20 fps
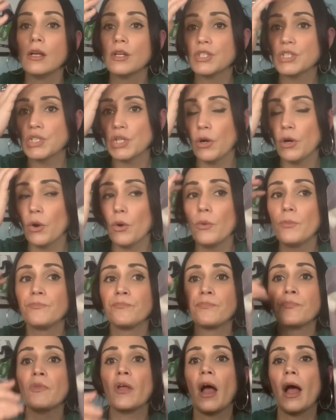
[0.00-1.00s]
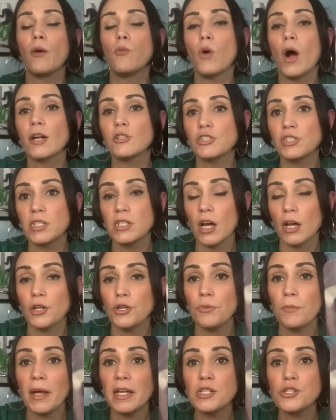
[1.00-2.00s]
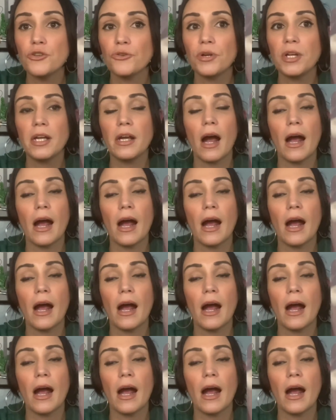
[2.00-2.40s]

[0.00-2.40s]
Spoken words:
So I watch the documentary.